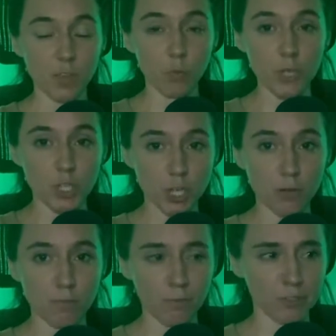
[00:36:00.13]
we
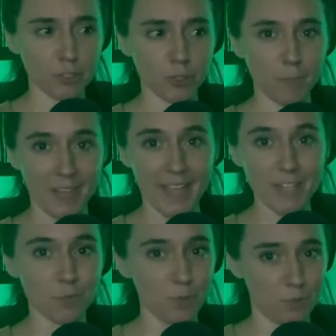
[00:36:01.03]
share furniture, my
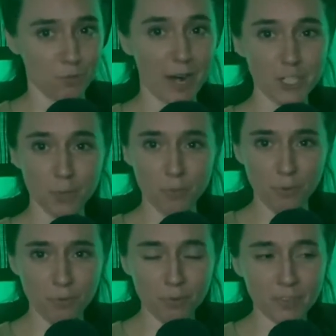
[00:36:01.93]
cats will scratch up
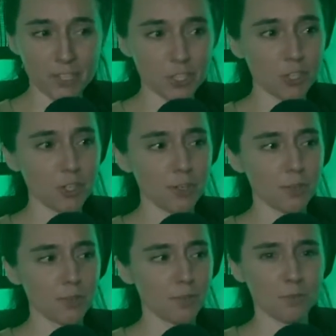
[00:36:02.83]
their
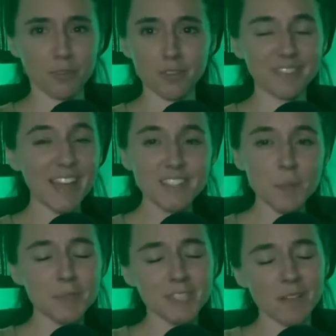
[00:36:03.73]
furniture, that
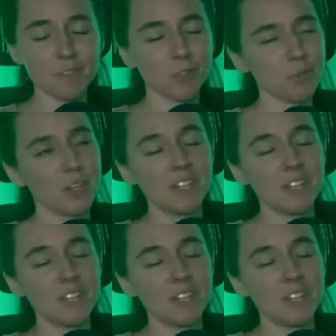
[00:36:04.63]
type of stuff. So